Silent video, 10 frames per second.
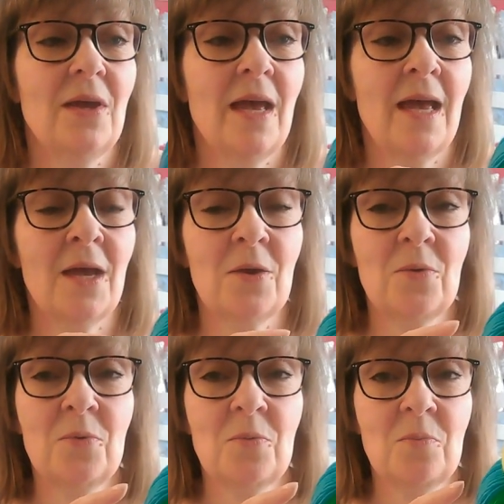
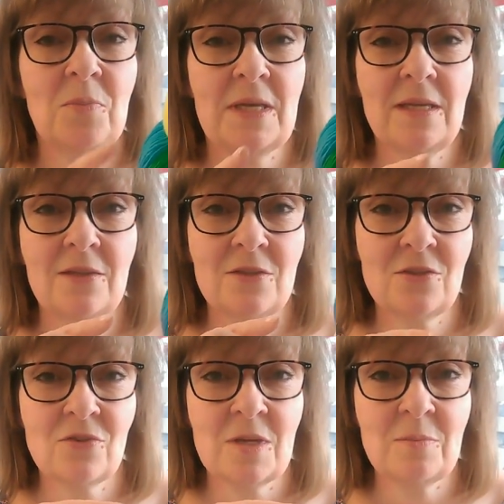how big the
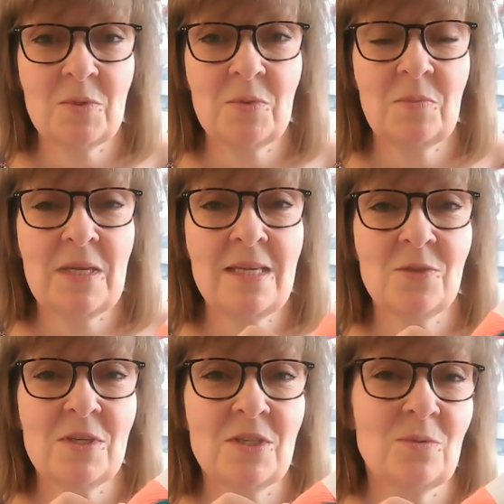stripes would be
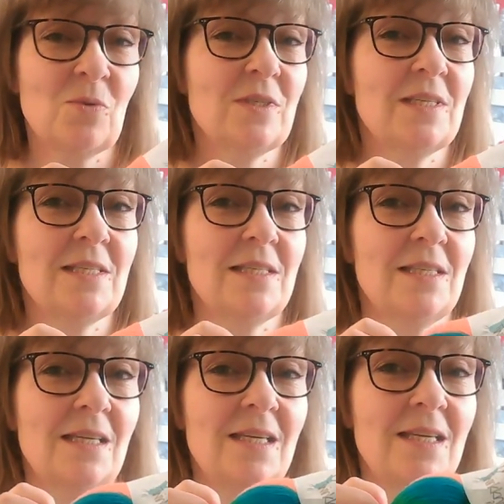so I just wanted to
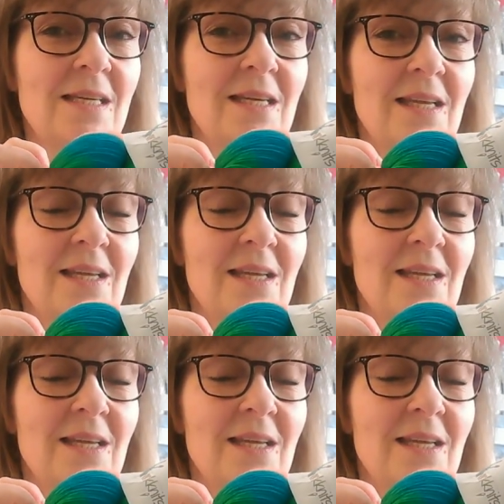see